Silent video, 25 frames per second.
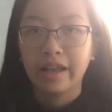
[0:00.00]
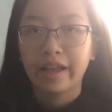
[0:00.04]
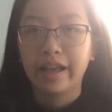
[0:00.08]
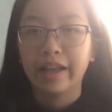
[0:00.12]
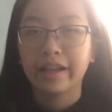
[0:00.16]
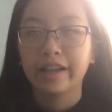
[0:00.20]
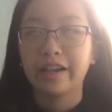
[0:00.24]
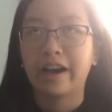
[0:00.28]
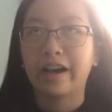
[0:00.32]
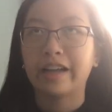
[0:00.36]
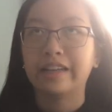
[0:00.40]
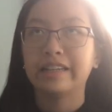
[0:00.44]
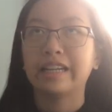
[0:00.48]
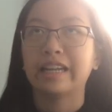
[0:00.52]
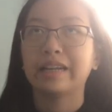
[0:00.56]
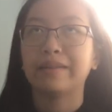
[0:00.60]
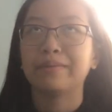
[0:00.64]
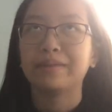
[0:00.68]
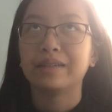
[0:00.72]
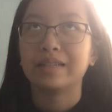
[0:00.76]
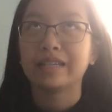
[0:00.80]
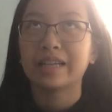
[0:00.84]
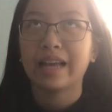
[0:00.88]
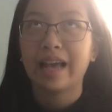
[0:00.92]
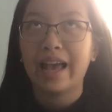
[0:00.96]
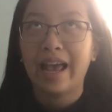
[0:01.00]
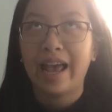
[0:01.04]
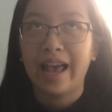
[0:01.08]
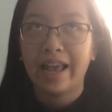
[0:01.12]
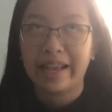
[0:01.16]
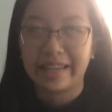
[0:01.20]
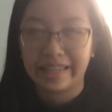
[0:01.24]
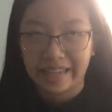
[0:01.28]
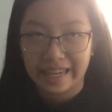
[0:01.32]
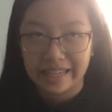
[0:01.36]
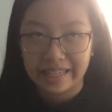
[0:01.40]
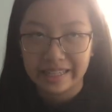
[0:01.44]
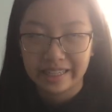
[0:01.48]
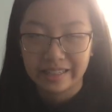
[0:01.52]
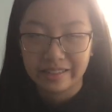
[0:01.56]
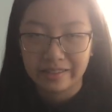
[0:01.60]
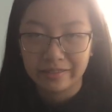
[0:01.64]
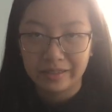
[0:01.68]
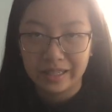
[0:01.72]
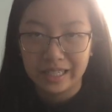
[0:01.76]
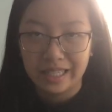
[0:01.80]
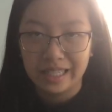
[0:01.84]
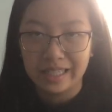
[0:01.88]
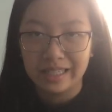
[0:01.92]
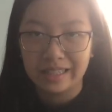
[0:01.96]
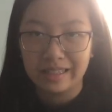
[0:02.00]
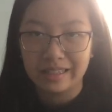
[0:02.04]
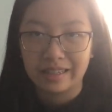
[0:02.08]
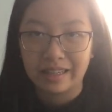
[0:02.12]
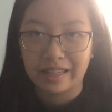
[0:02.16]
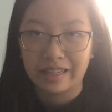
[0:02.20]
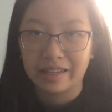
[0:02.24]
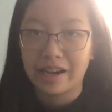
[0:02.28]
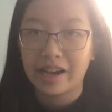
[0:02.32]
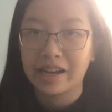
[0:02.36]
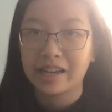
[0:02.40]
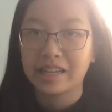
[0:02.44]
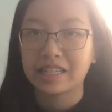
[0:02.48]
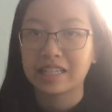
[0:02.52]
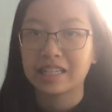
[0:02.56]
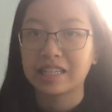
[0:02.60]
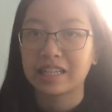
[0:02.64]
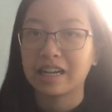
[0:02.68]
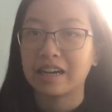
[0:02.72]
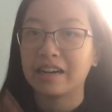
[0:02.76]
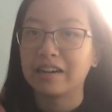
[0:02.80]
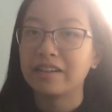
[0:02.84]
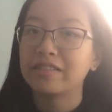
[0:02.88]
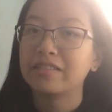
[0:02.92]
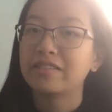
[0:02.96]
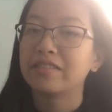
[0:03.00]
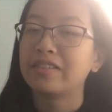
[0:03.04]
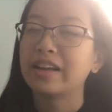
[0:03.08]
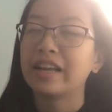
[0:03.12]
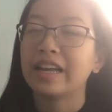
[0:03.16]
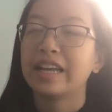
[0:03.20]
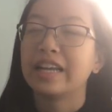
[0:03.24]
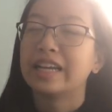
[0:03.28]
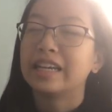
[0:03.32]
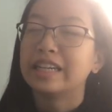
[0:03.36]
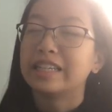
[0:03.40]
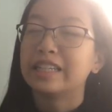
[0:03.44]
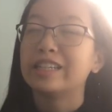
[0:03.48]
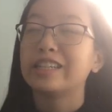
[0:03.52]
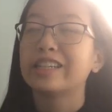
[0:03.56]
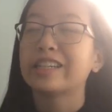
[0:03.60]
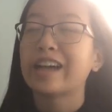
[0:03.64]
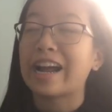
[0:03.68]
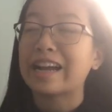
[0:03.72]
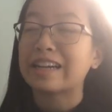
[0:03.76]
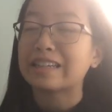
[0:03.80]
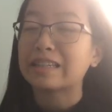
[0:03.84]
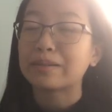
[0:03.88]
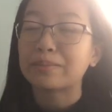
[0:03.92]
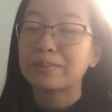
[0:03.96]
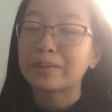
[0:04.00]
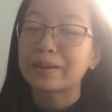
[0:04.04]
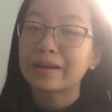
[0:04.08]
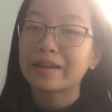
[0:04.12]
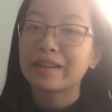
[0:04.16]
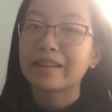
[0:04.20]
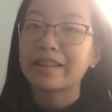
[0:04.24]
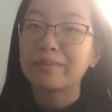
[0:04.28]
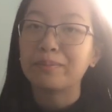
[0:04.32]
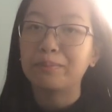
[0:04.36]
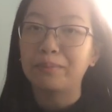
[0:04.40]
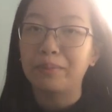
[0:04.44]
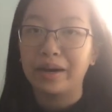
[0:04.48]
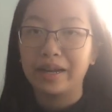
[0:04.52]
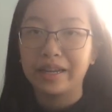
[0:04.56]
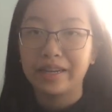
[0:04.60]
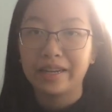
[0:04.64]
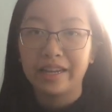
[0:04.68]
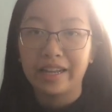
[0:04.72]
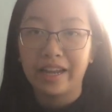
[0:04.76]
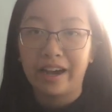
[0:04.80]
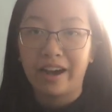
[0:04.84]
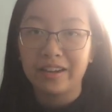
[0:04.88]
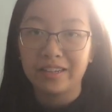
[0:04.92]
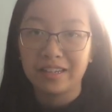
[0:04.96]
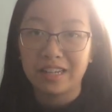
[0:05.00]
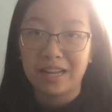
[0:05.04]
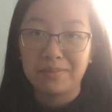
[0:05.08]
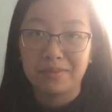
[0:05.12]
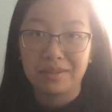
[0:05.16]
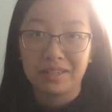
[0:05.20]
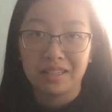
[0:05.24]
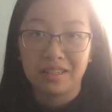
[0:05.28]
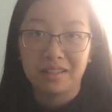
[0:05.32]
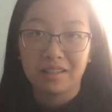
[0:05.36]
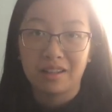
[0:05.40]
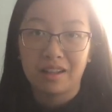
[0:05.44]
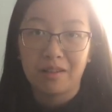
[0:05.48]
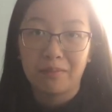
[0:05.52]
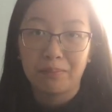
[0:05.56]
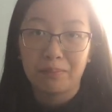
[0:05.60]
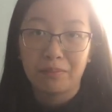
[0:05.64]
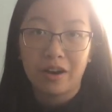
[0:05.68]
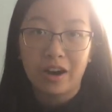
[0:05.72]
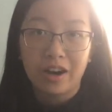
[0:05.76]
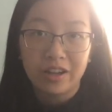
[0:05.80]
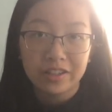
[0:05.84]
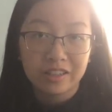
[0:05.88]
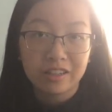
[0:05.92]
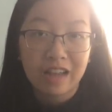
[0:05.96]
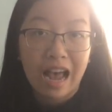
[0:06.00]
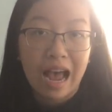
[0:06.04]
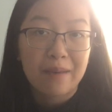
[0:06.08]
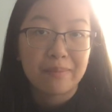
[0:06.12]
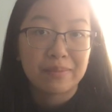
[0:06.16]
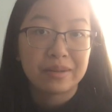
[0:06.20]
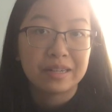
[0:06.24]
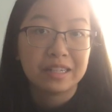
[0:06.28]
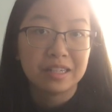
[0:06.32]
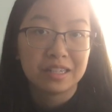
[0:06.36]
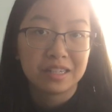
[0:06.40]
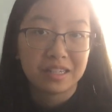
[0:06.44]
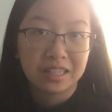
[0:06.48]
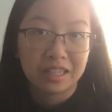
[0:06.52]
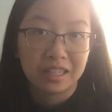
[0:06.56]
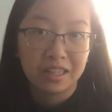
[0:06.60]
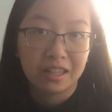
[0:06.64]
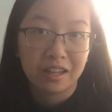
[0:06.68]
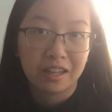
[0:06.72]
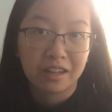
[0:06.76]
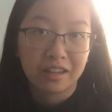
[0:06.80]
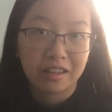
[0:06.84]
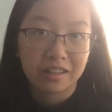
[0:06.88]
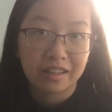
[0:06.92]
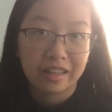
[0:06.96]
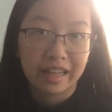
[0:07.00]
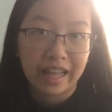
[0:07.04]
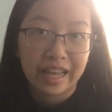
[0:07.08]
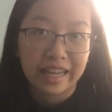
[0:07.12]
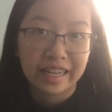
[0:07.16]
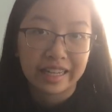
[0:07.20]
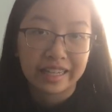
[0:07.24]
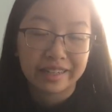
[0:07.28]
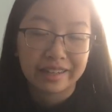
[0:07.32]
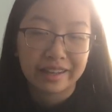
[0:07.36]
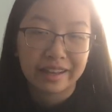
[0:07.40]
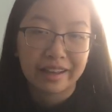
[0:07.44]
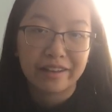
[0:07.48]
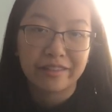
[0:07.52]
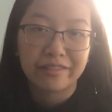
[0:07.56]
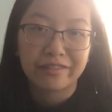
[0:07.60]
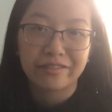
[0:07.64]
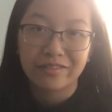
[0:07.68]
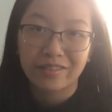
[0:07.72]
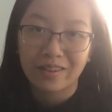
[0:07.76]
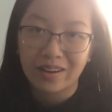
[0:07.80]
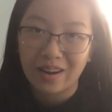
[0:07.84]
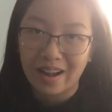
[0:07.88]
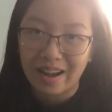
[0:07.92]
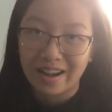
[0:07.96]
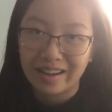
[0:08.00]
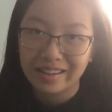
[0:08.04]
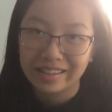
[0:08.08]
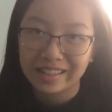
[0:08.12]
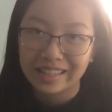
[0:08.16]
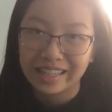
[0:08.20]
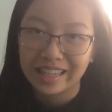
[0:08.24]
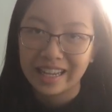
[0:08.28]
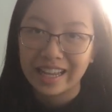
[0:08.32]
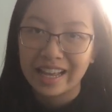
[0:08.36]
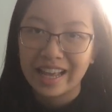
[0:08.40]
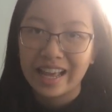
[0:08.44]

a god named Heget, which is the goddess of childbirth, but also happens to look like a frog.